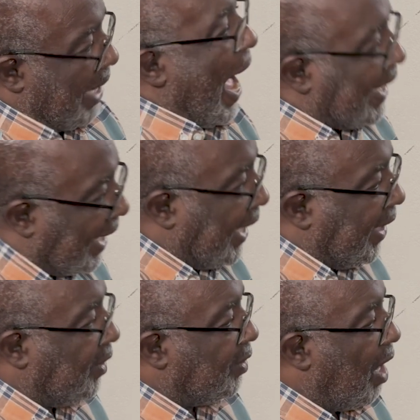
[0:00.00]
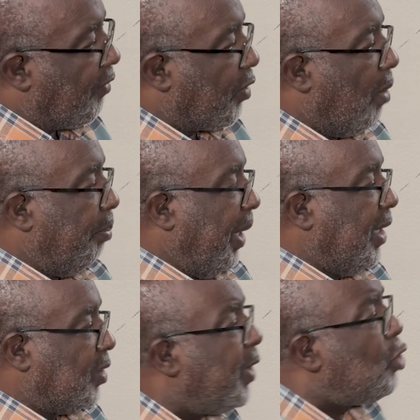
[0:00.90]
handling of
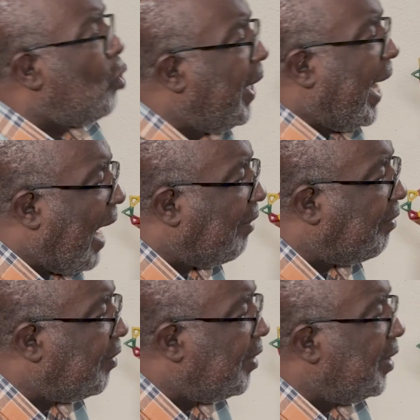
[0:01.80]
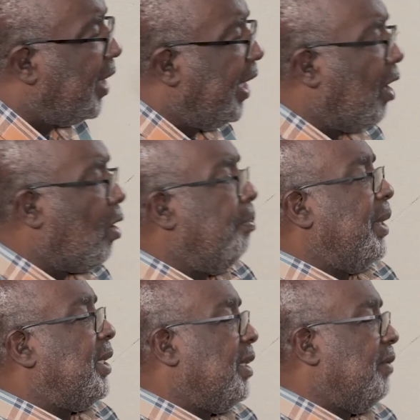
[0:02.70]
complaints, which you will have in a
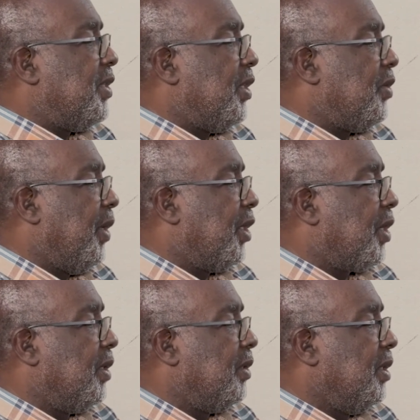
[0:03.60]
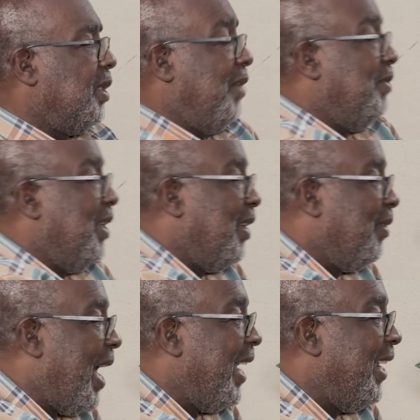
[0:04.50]
competitive situation. Even in
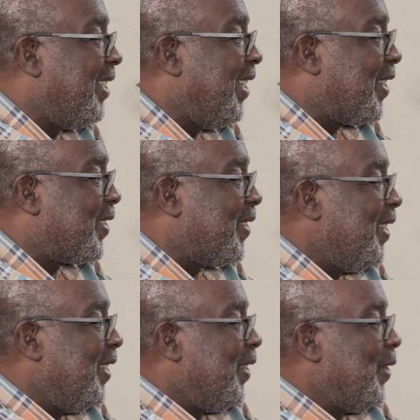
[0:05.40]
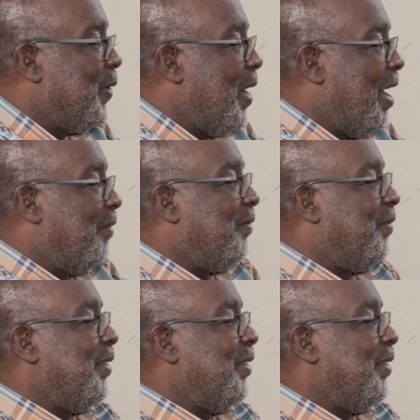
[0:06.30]
the athletics, you have